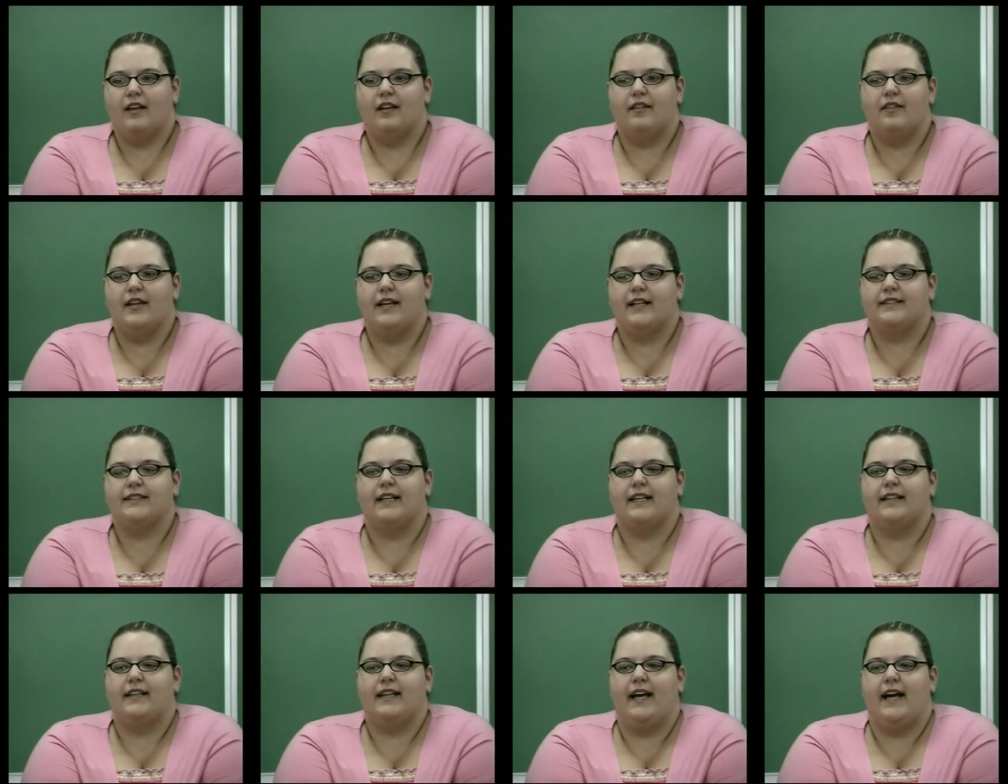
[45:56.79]
things
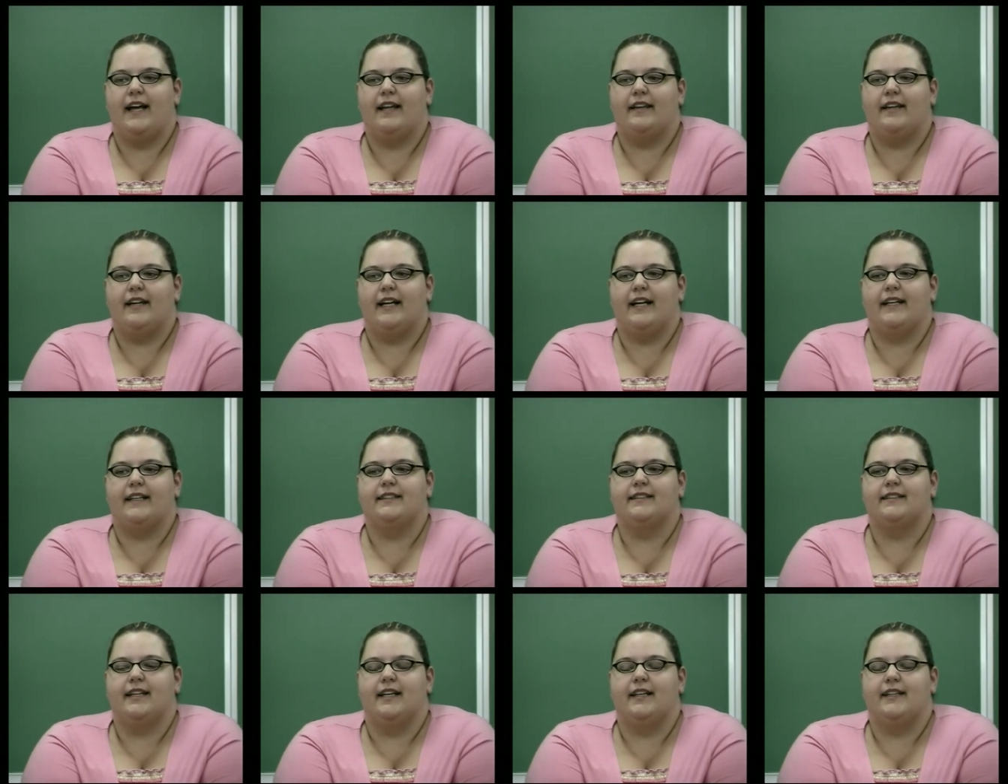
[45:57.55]
like that, then I can
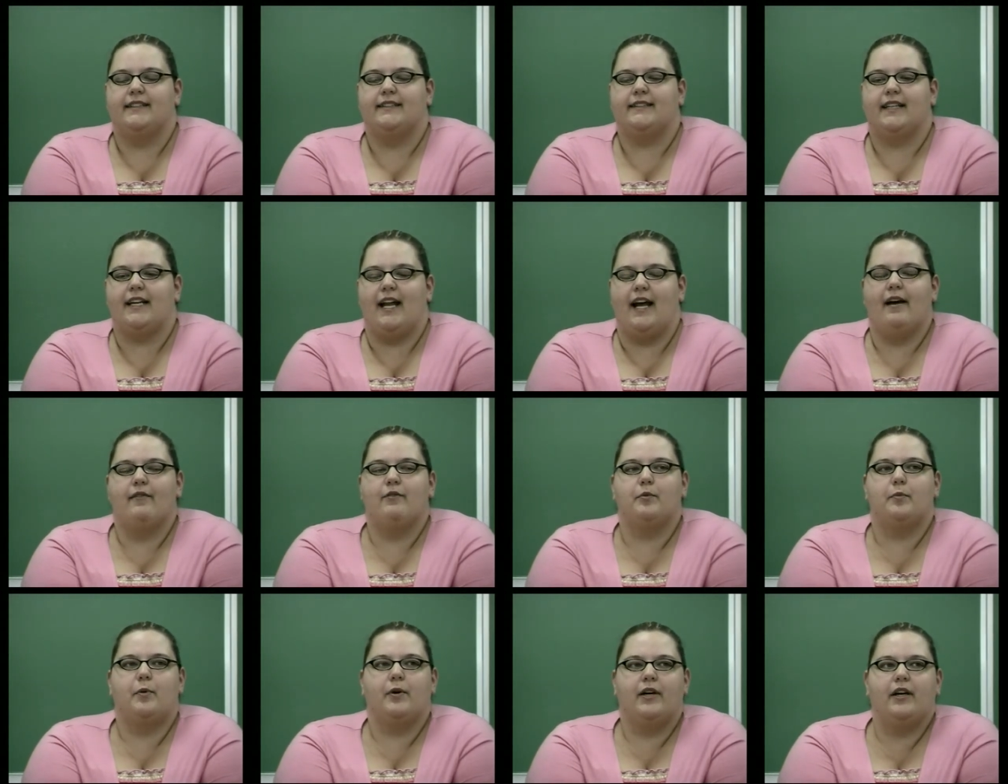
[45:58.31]
tell he's gonna have
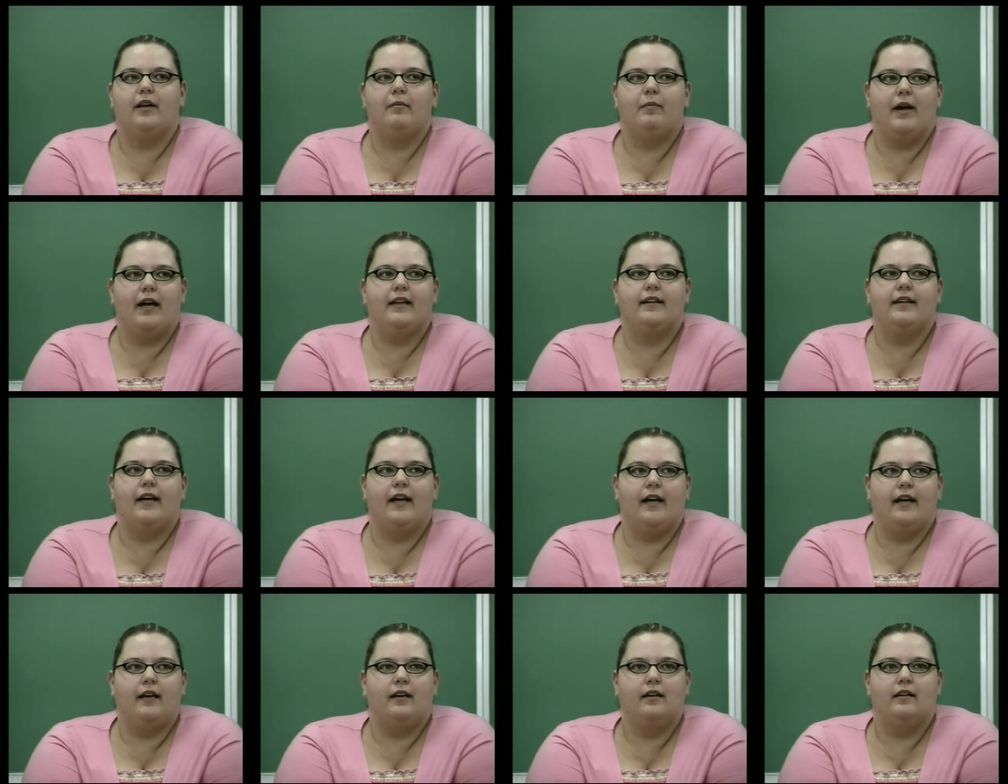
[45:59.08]
a pretty bad
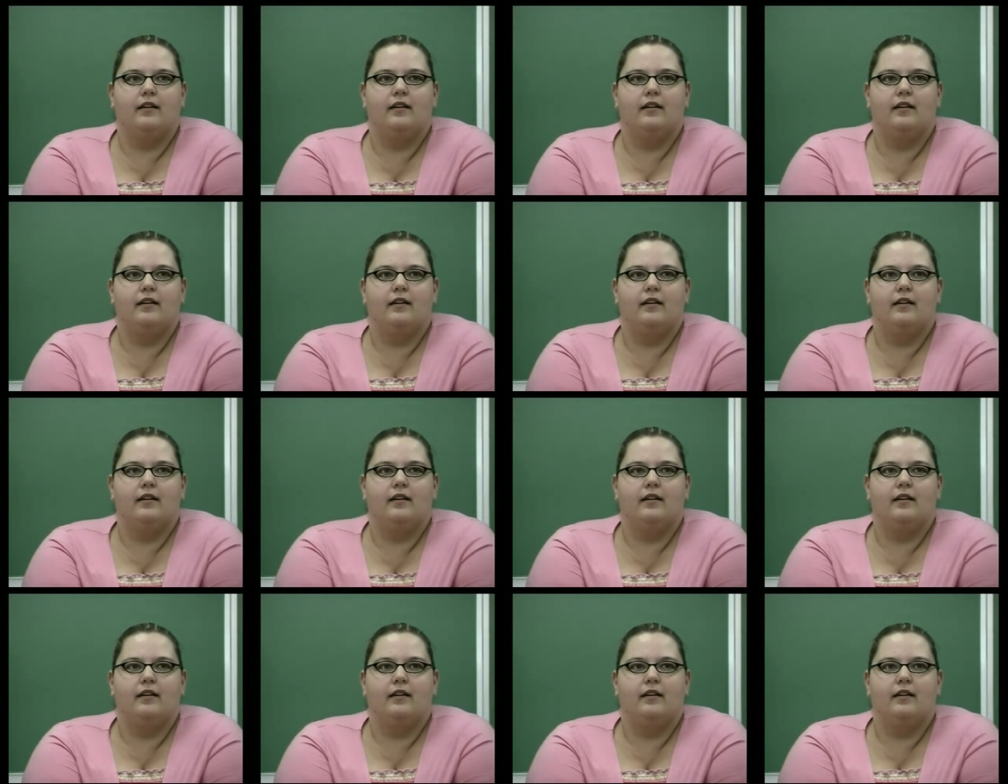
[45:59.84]
day.